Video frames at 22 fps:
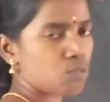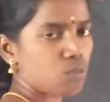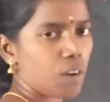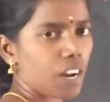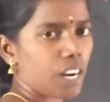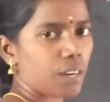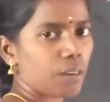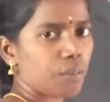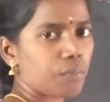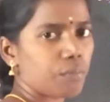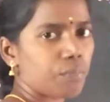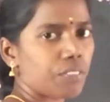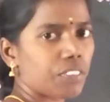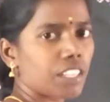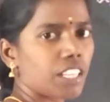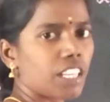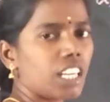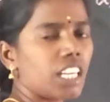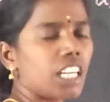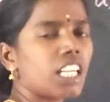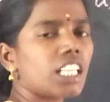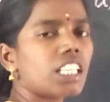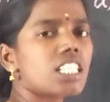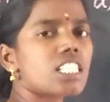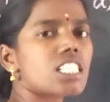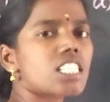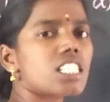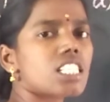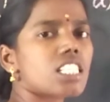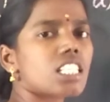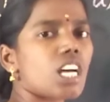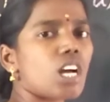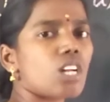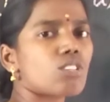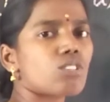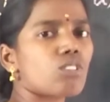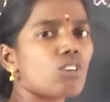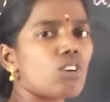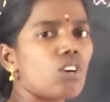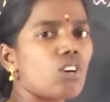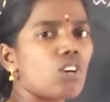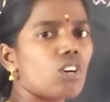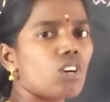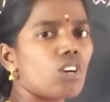one? This is
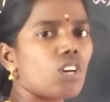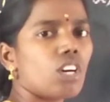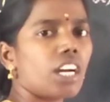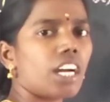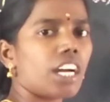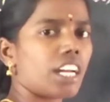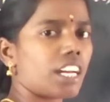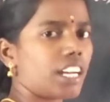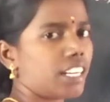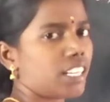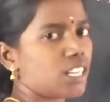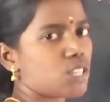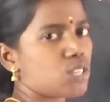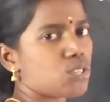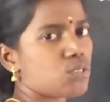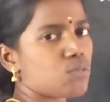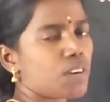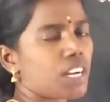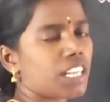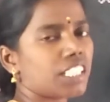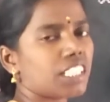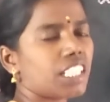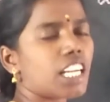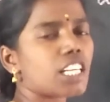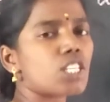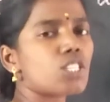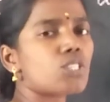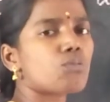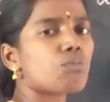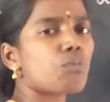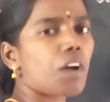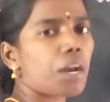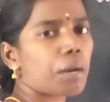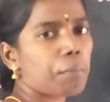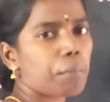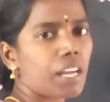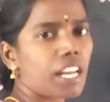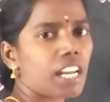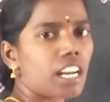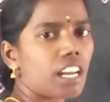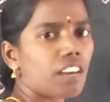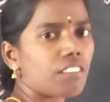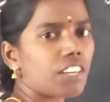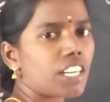also greatest one, that is
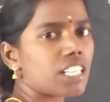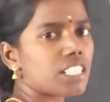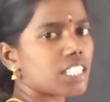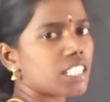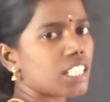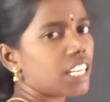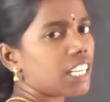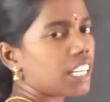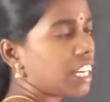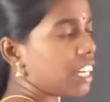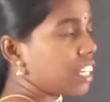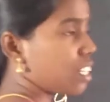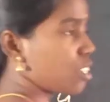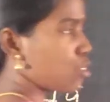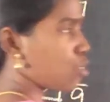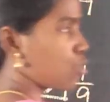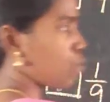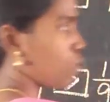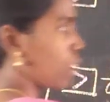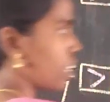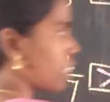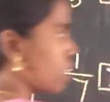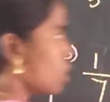1/11 is the greatest one.